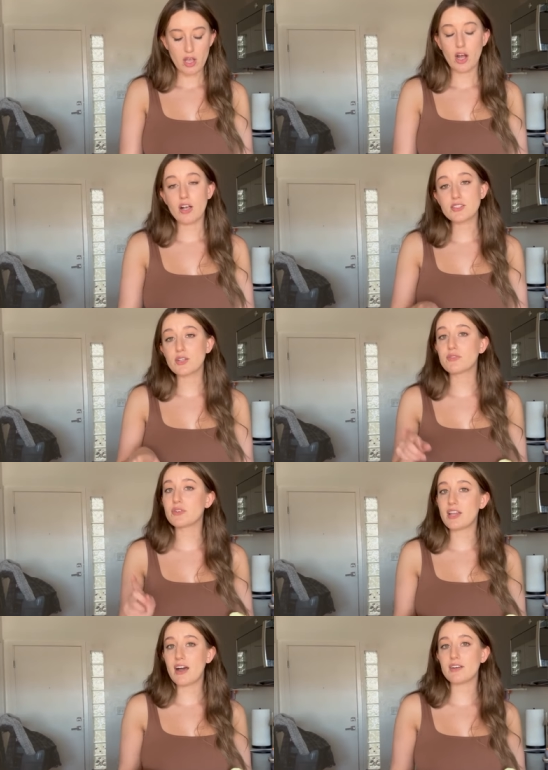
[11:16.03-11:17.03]
Also, if you're
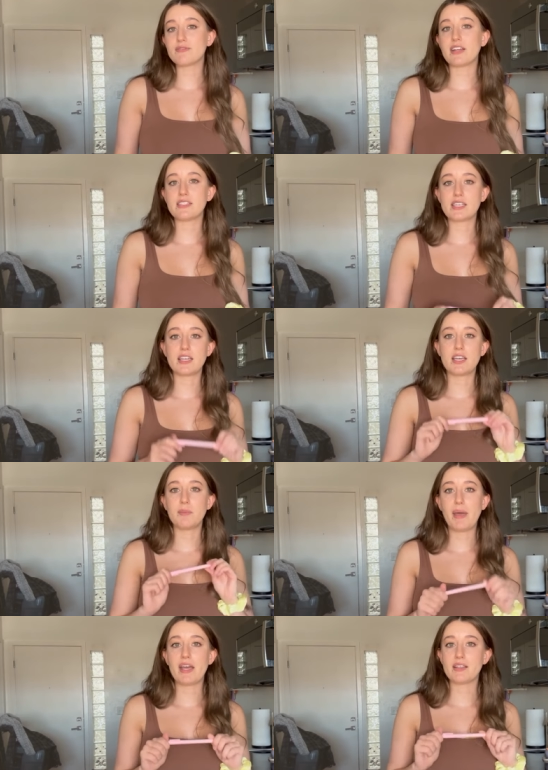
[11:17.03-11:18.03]
not a flight attendant,
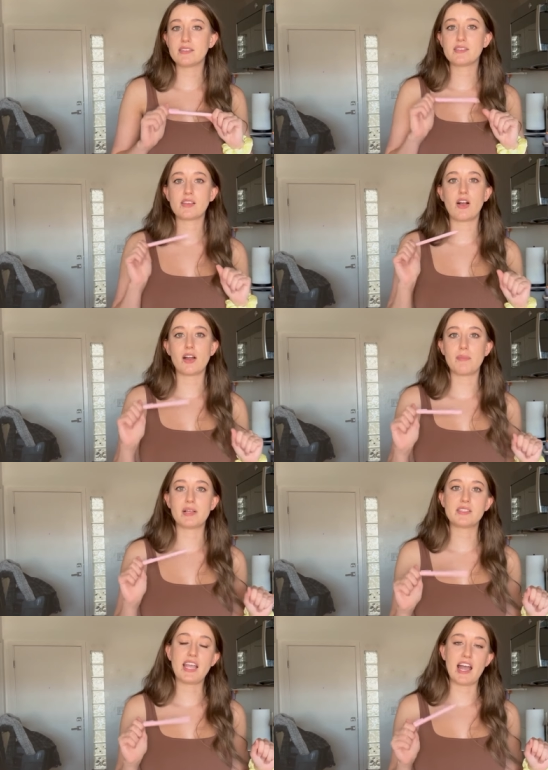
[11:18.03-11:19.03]
pens are a
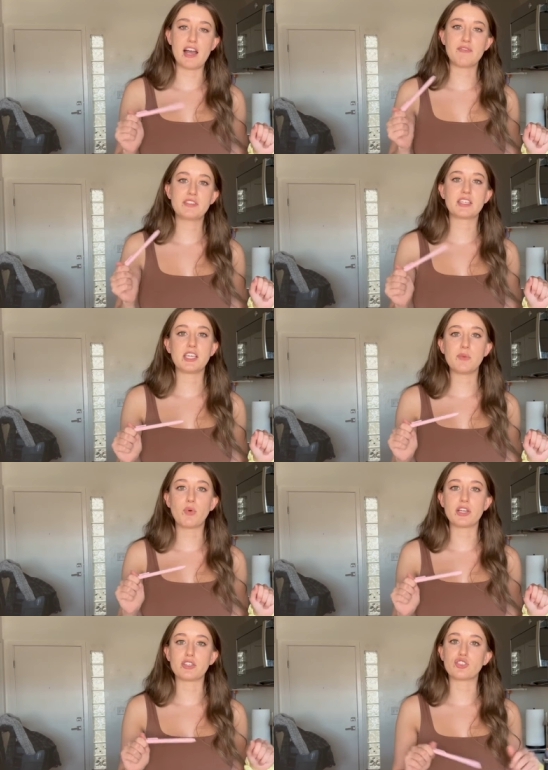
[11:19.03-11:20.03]
must-have to keep
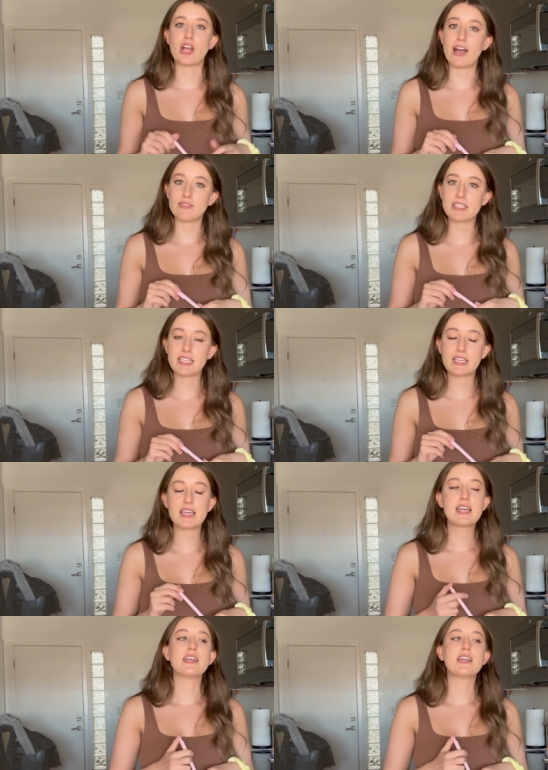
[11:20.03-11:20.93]
while you're traveling,